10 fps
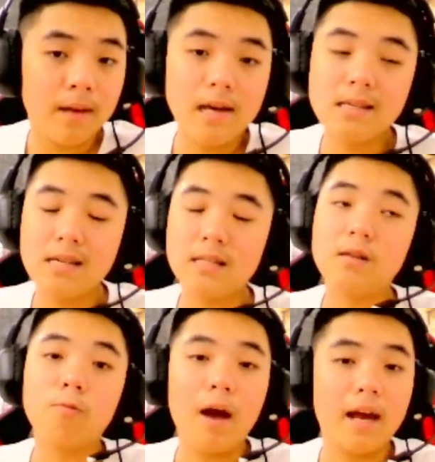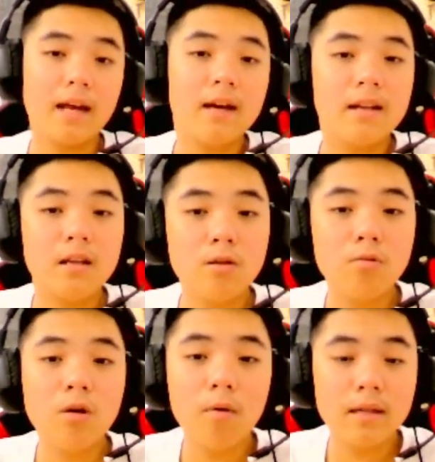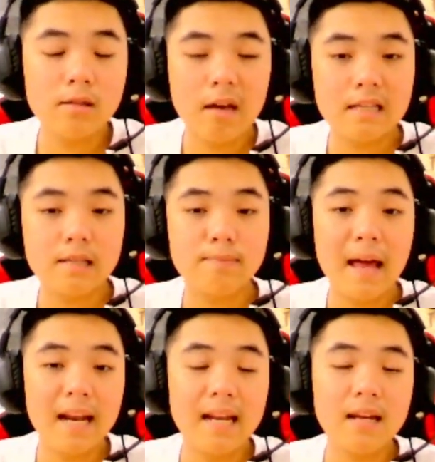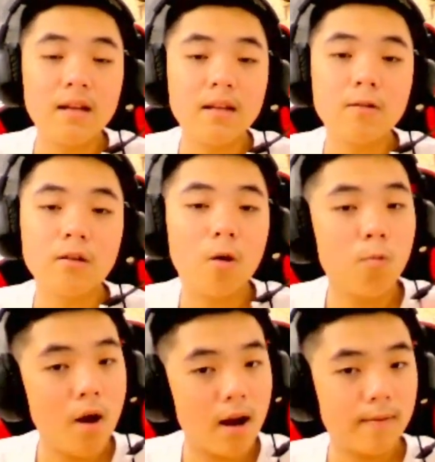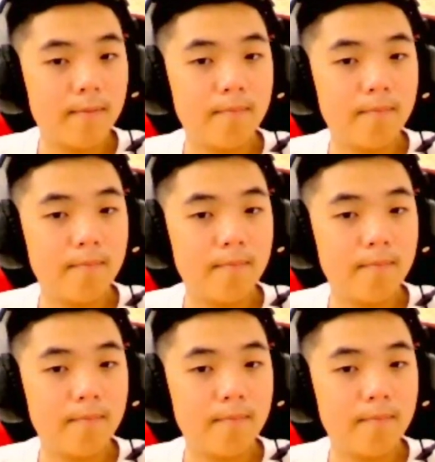it's just the way that you go into explaining your word,